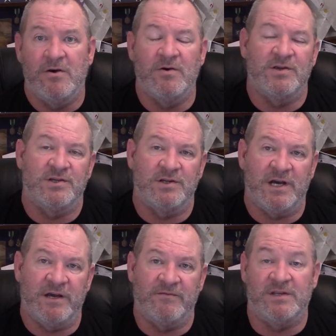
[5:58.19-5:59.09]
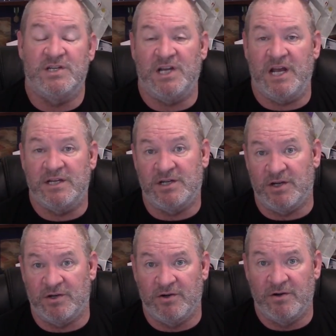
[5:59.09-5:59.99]
or should I have changed
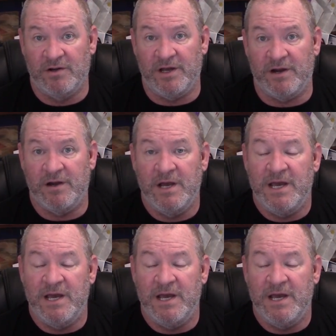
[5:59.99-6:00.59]
it earlier?